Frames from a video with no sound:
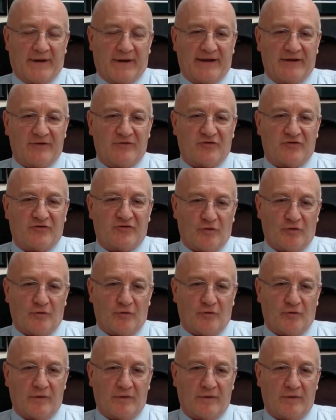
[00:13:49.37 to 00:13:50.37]
We need
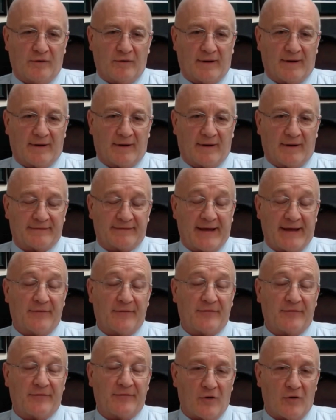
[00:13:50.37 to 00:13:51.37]
to,
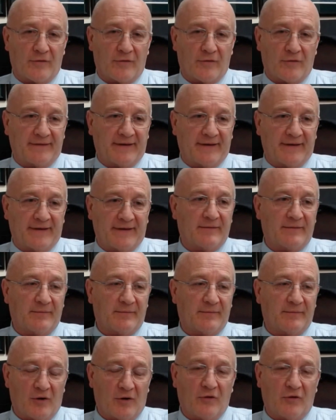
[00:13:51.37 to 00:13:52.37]
down the road, I
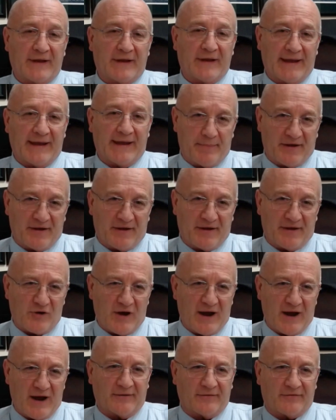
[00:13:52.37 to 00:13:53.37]
think, looking at
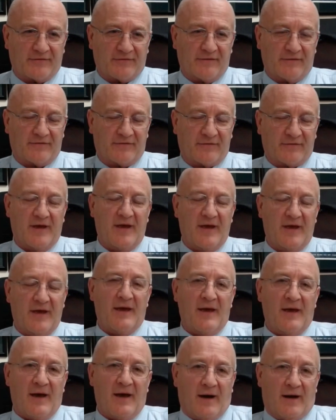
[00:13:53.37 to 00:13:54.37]
best practices.
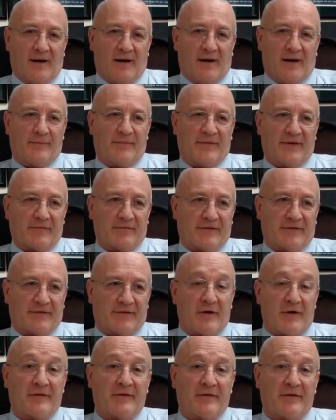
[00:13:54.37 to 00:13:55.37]
There
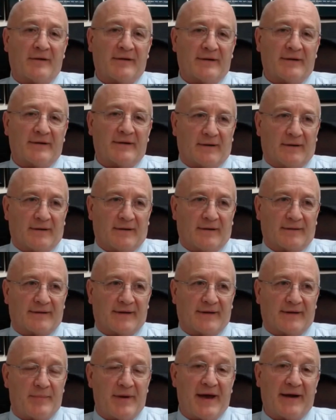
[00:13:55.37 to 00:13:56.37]
are other
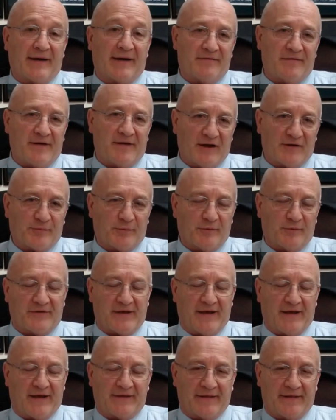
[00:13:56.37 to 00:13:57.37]
competitive
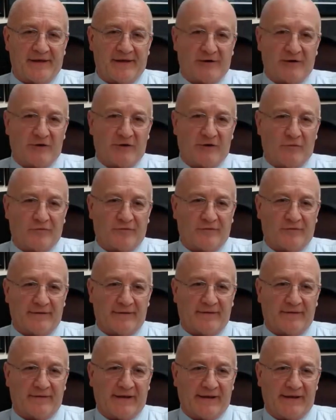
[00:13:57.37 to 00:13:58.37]
hospitals out there that are
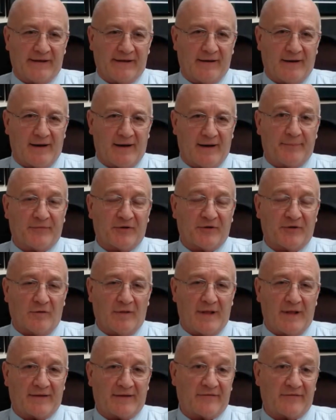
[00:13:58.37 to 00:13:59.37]
using the
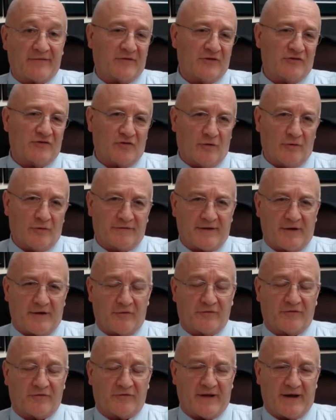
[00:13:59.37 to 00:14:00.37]
optical access control
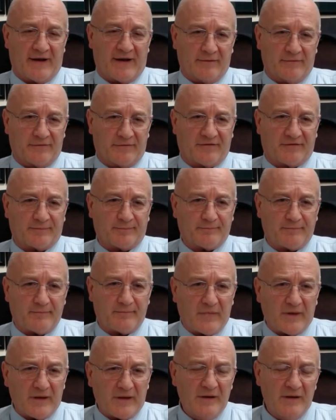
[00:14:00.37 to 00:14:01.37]
turnstiles,
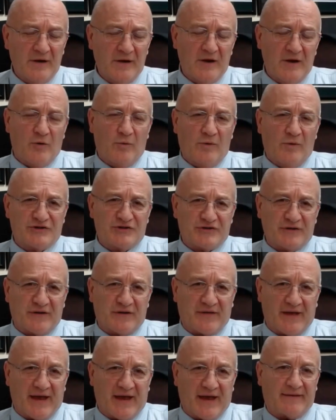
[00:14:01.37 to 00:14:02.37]
which
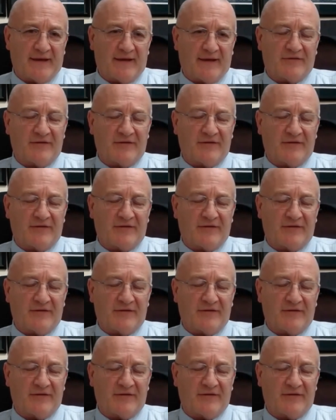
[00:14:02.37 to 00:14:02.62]
just act